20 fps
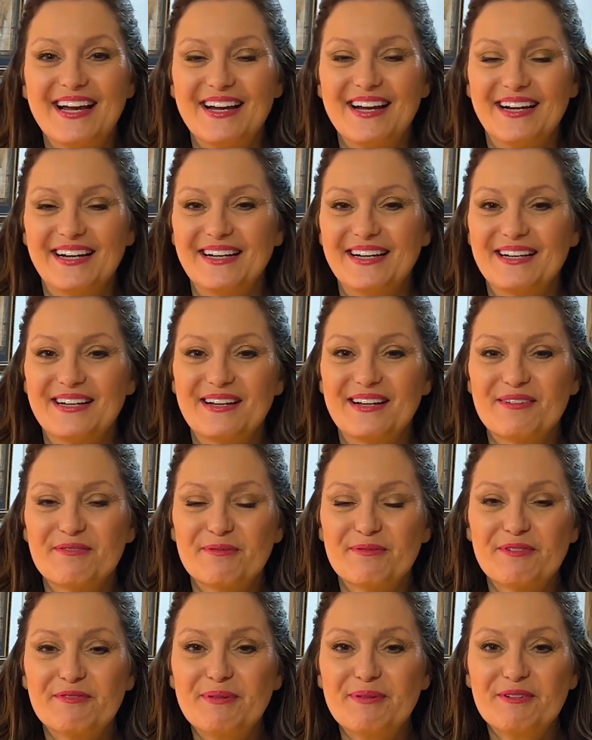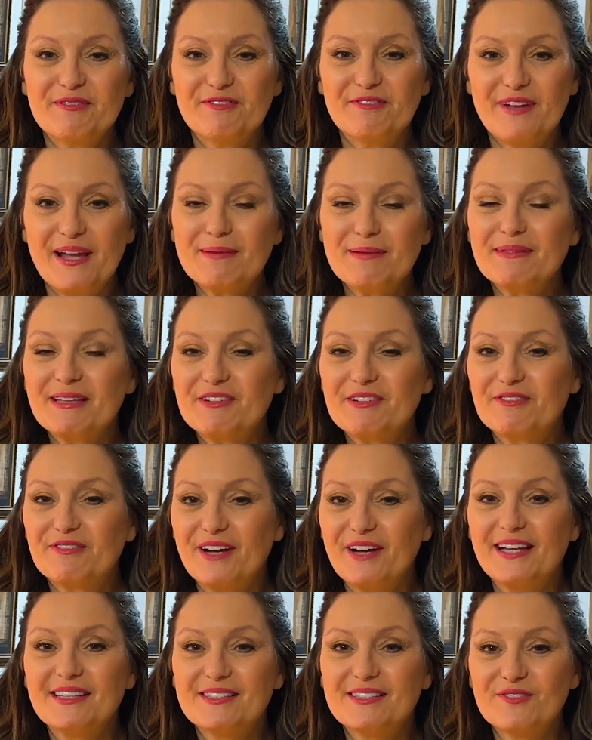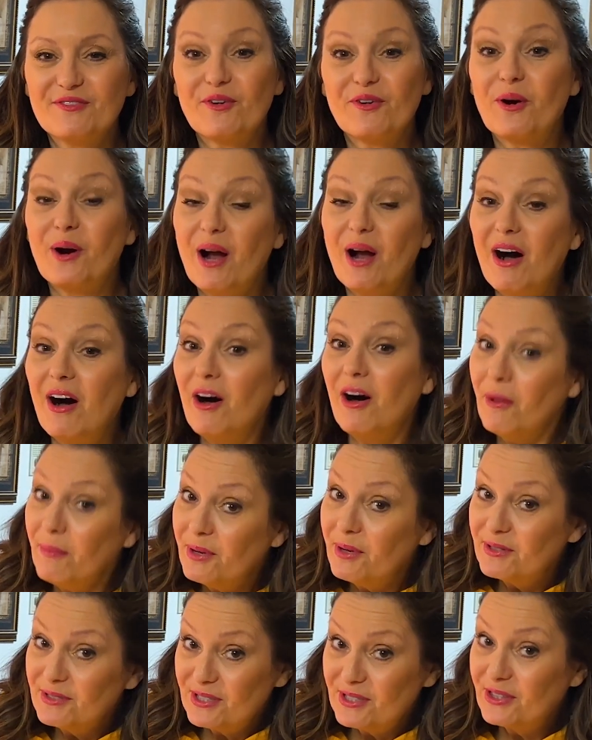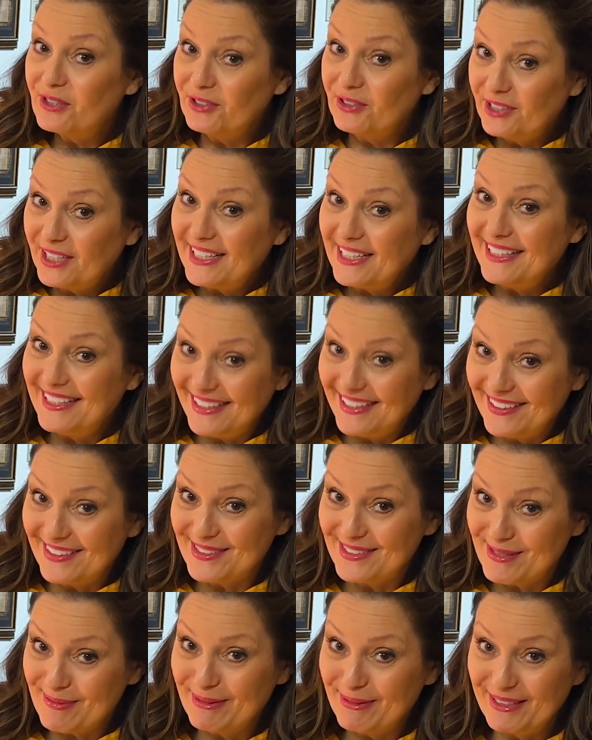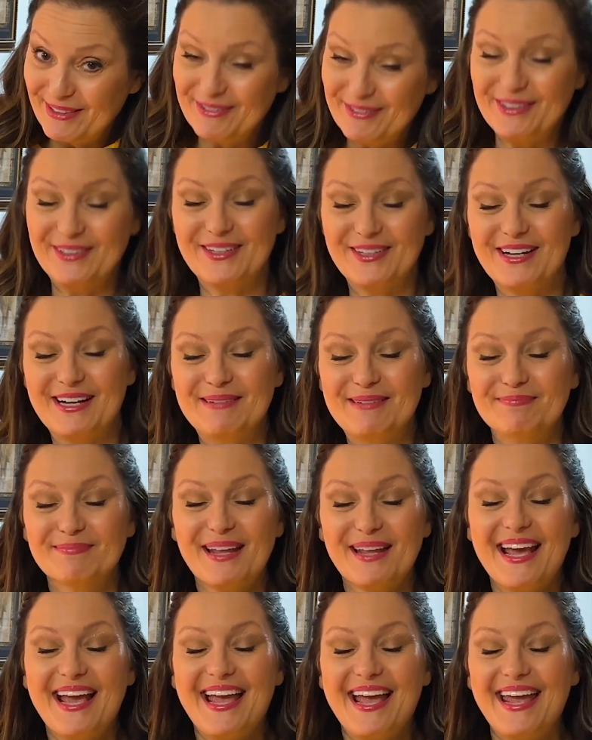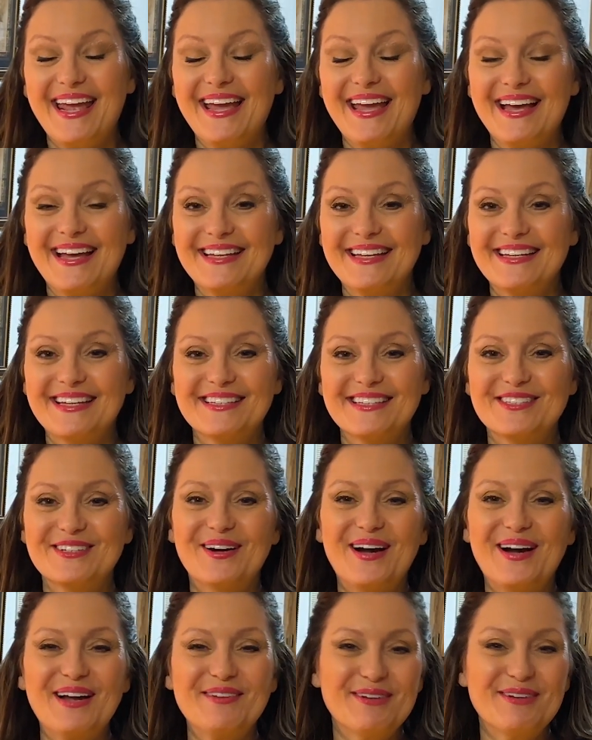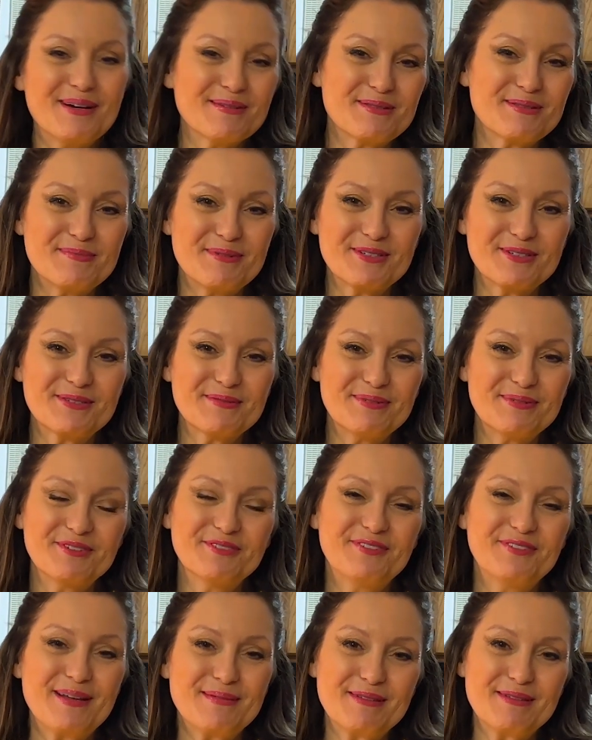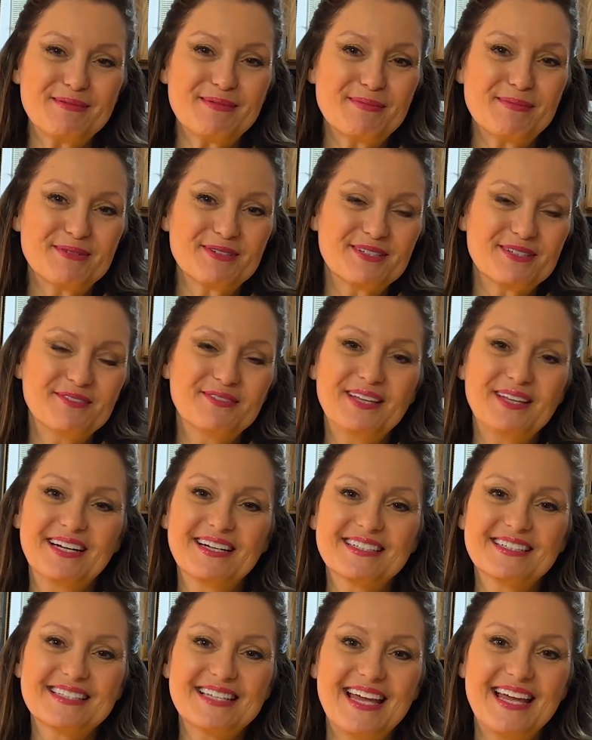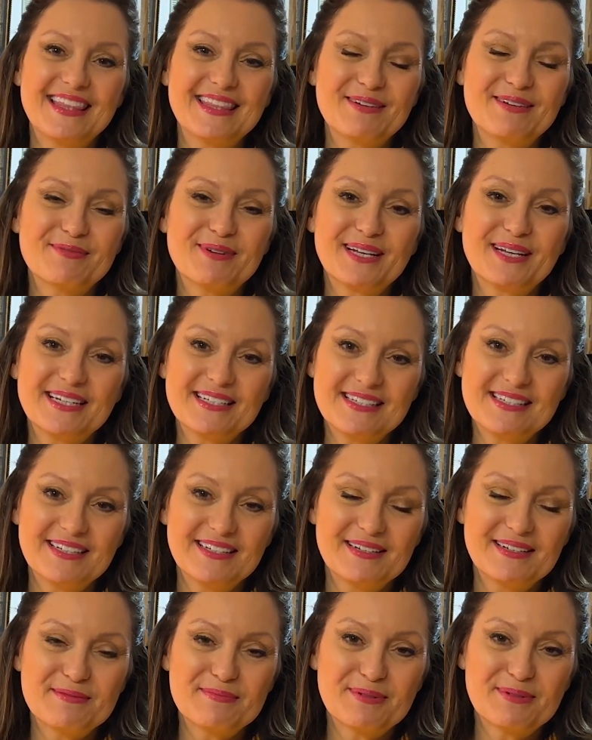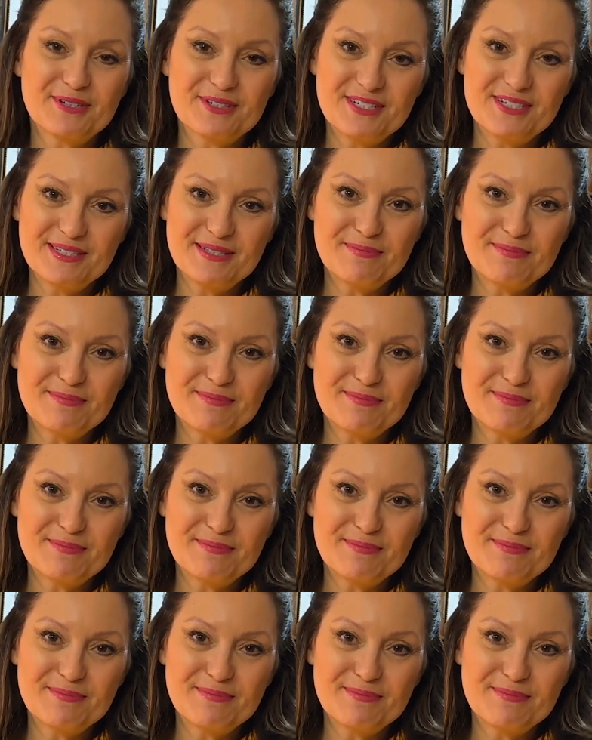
uh, we've been family friends for almost 30 years, believe it or not. And so I've helped multiple family members of theirs and they wanted to purchase a